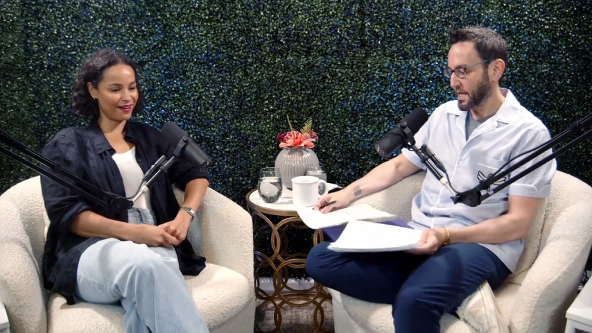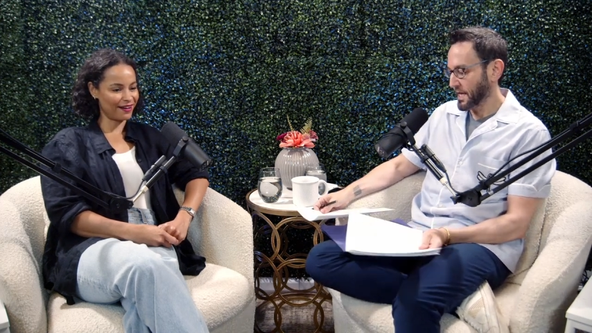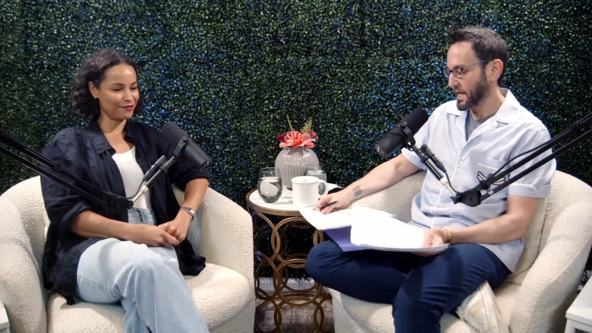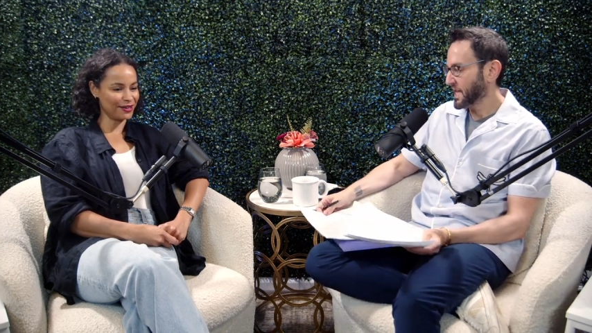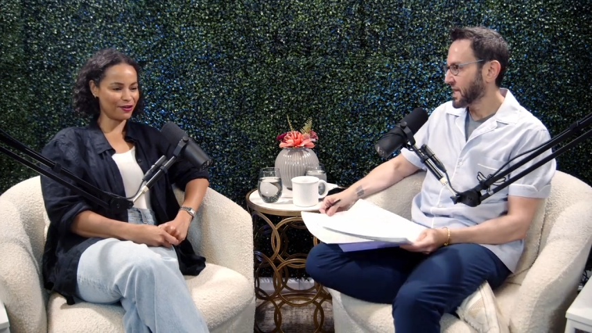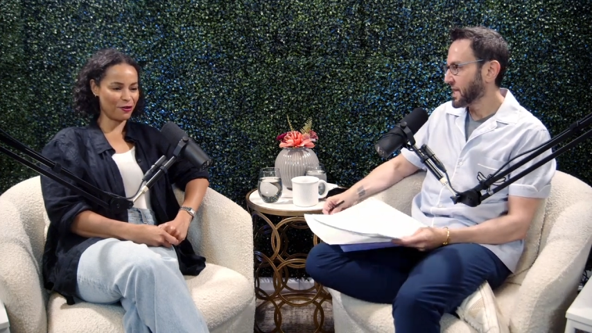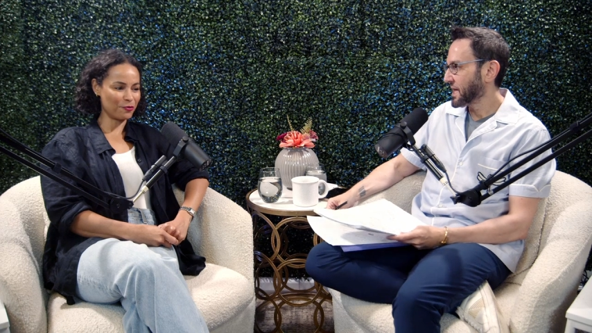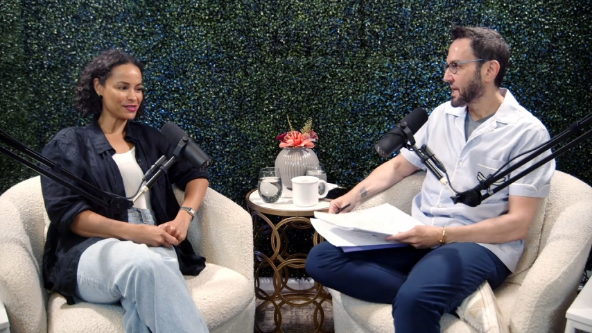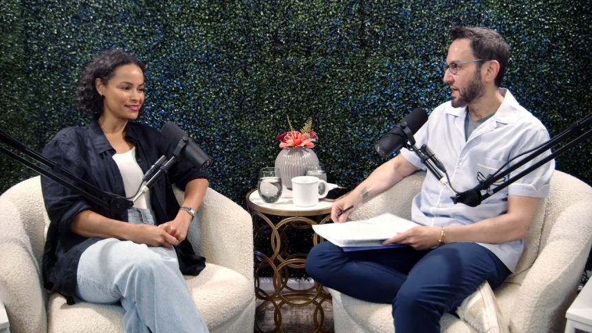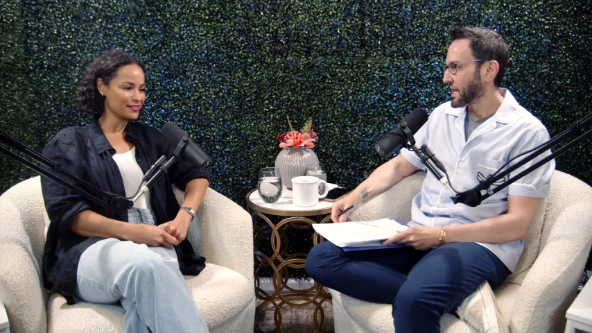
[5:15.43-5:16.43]
Speaker 1: I, I, would get
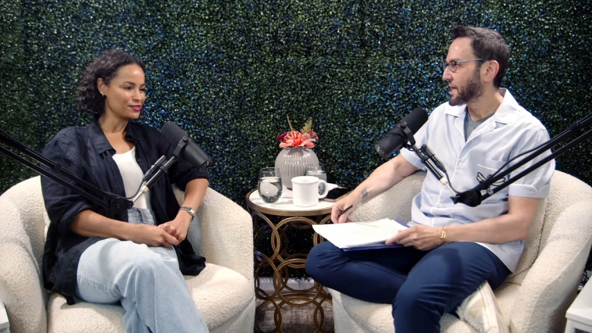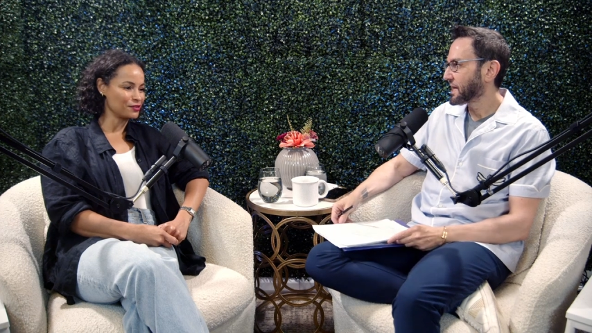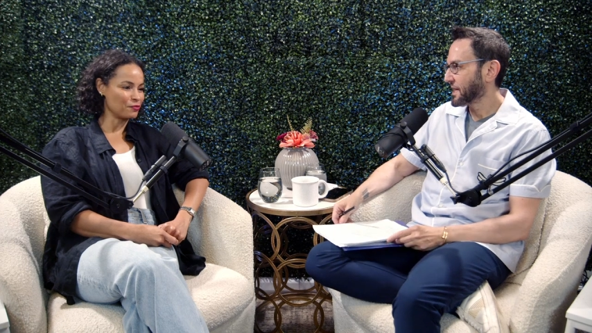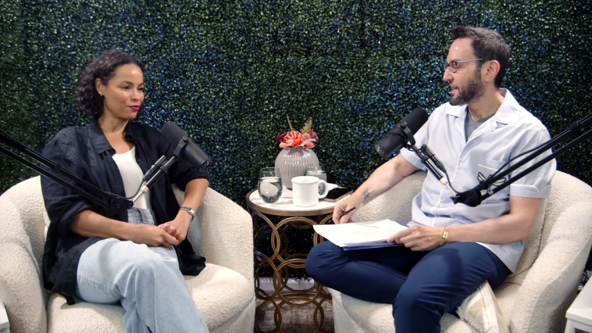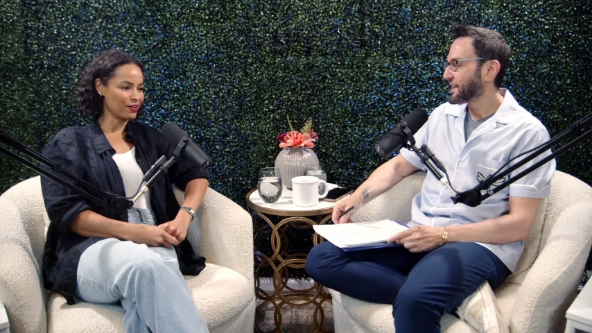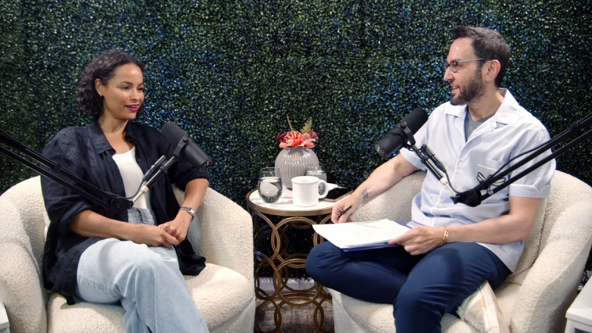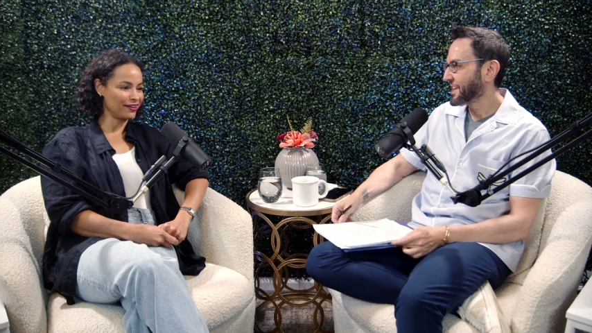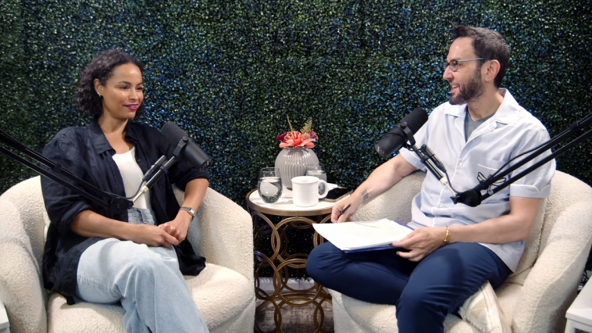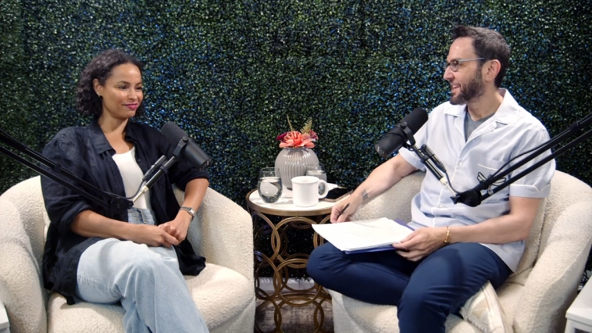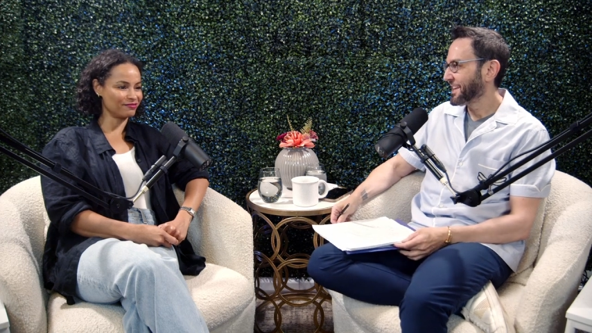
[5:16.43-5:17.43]
home at six in the
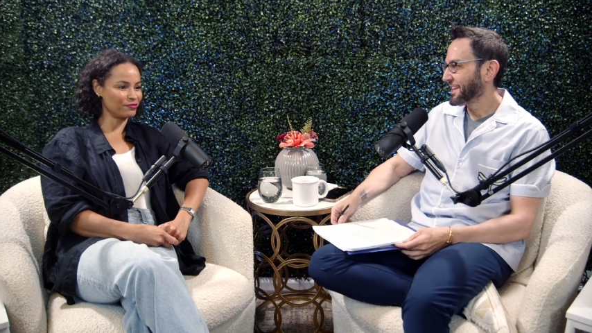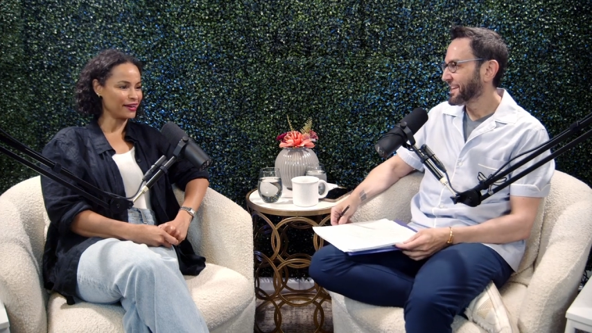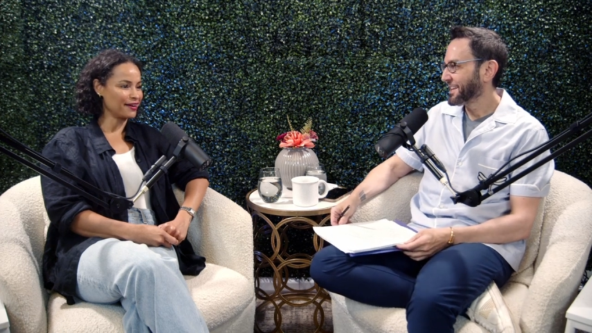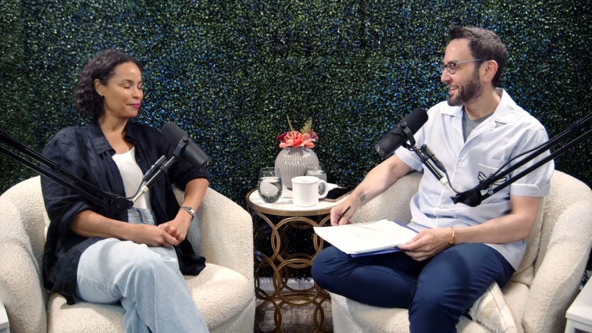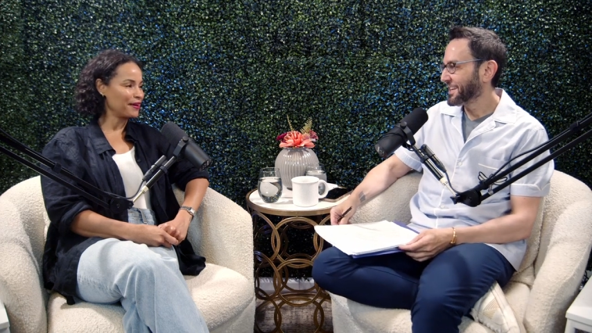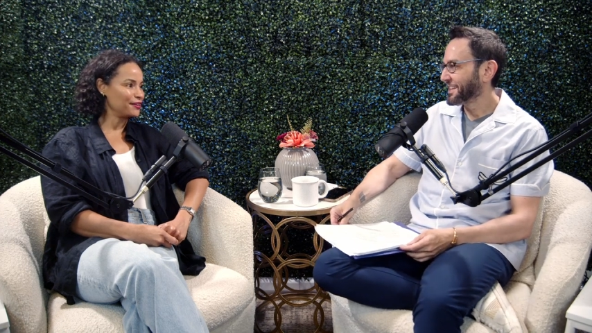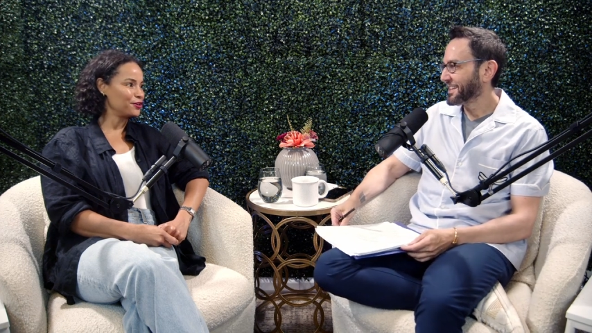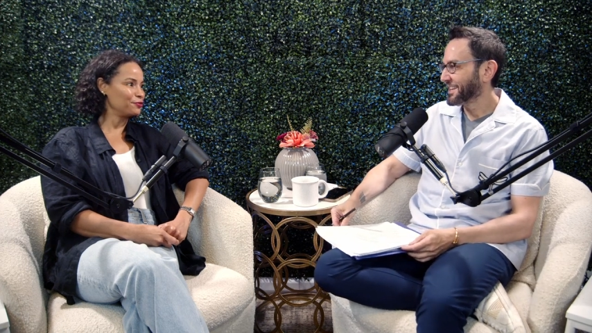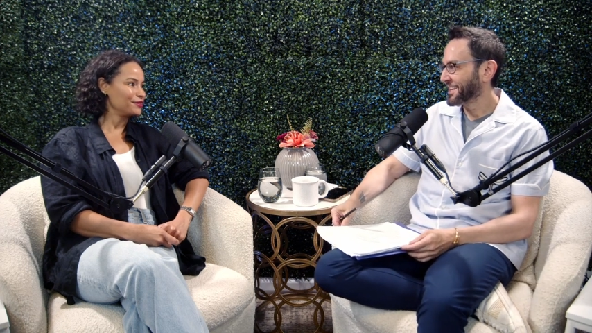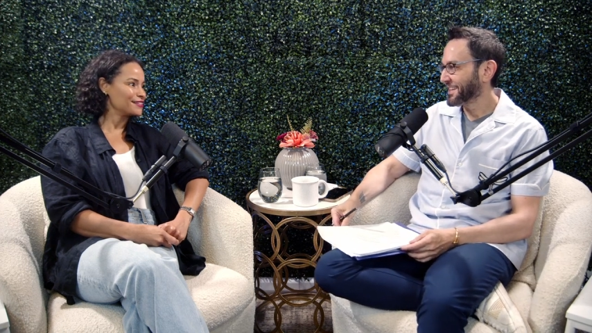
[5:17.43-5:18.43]
morning and wake up at
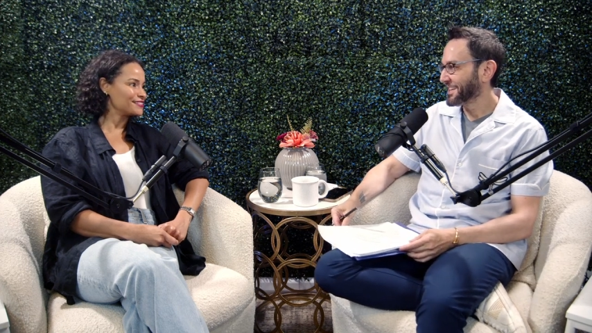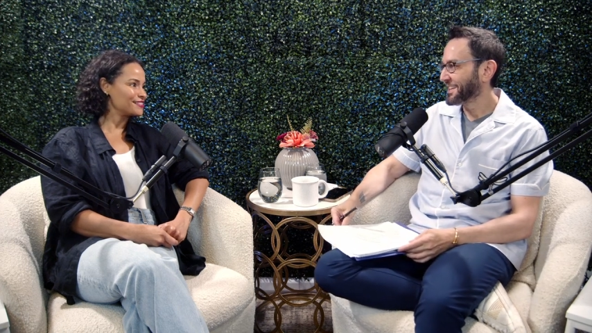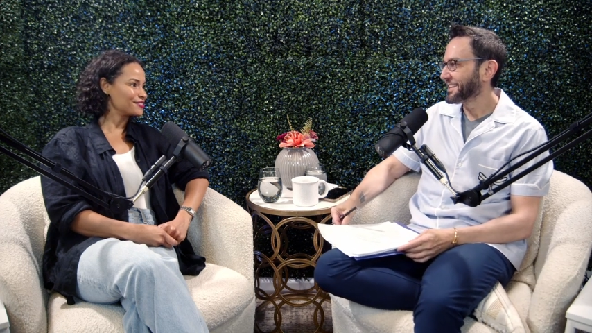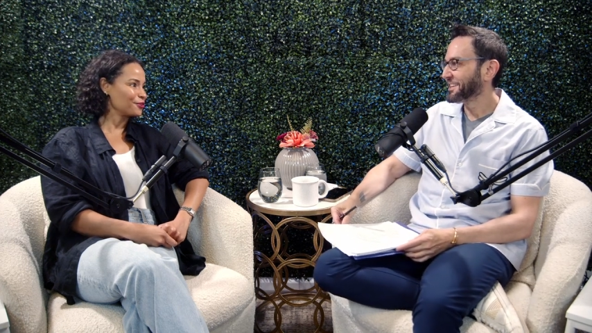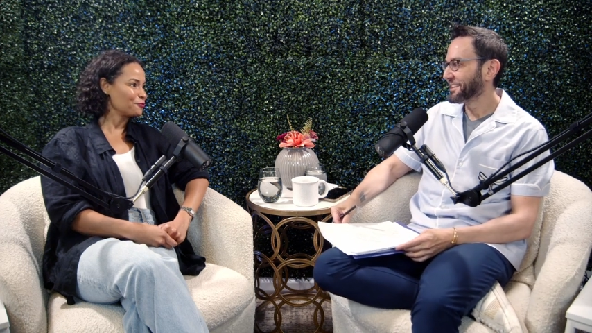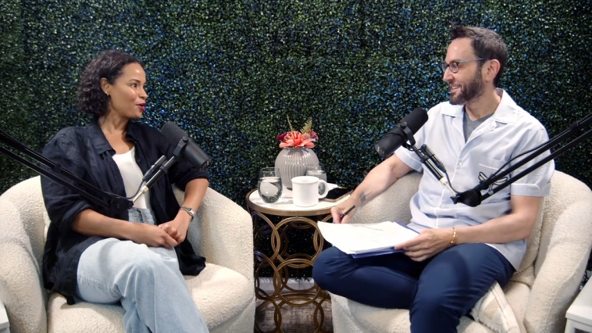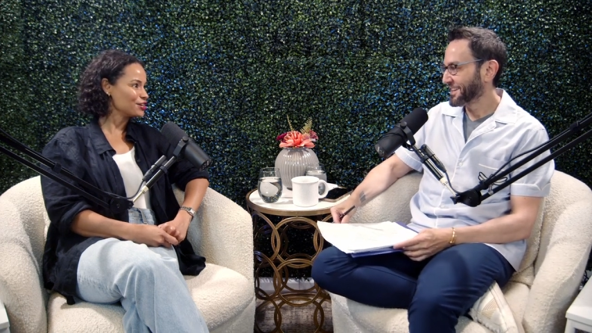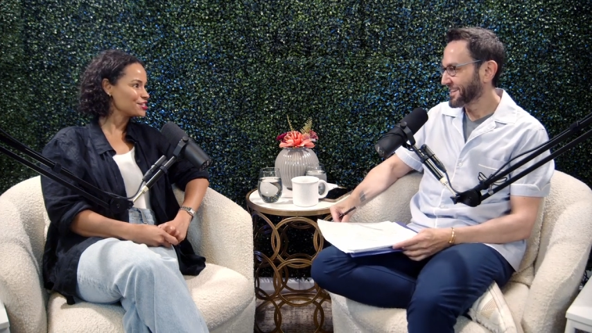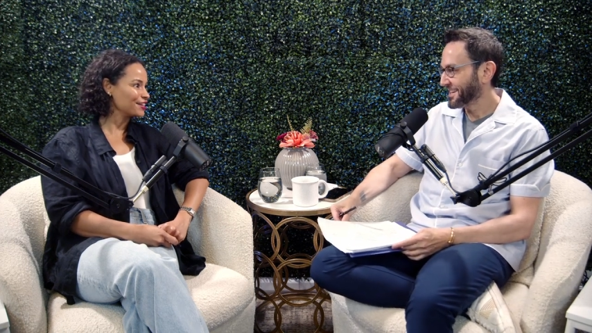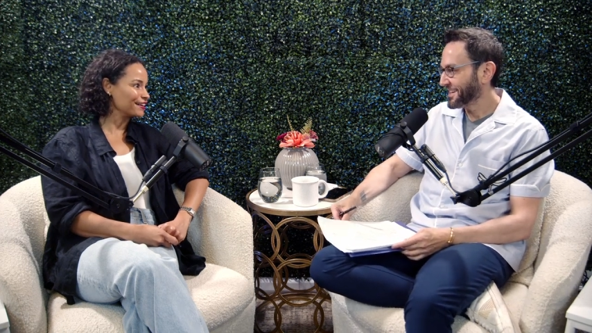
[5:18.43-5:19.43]
noon and start
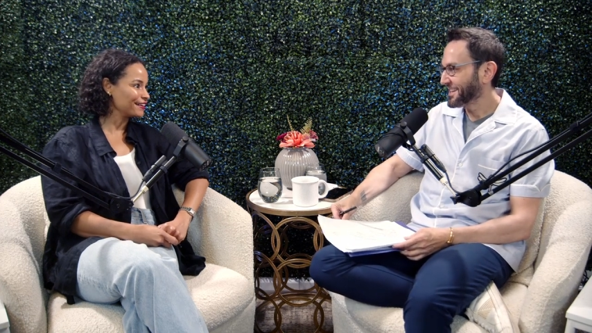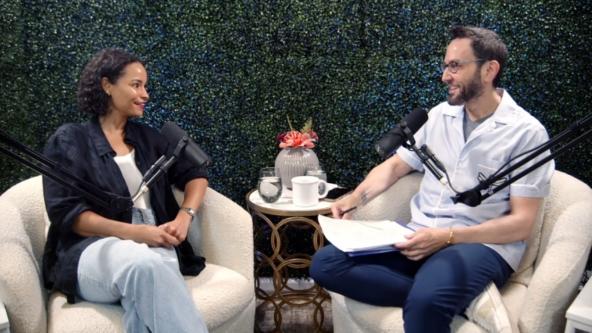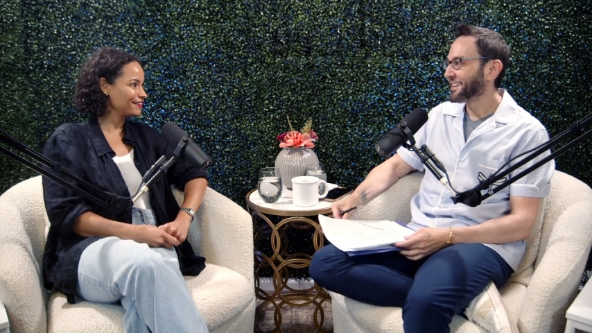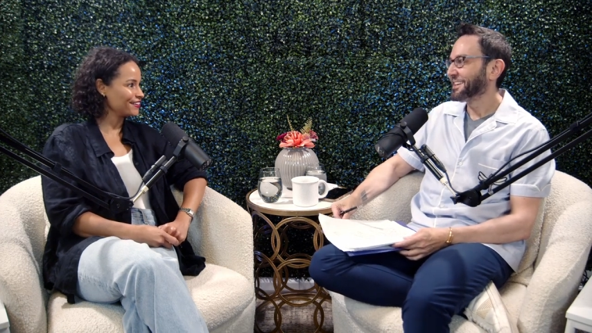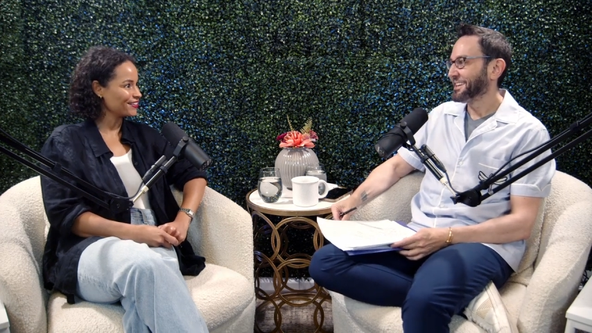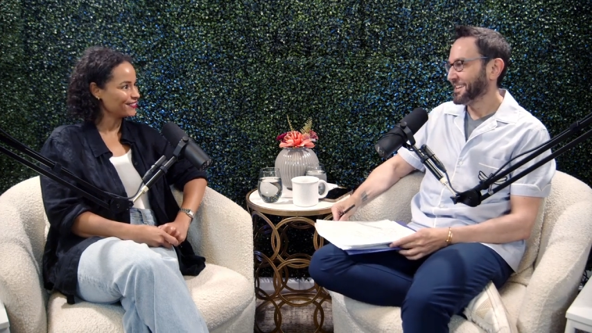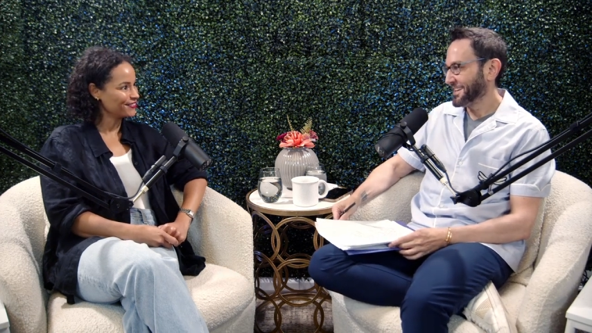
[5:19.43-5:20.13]
watching it. You know,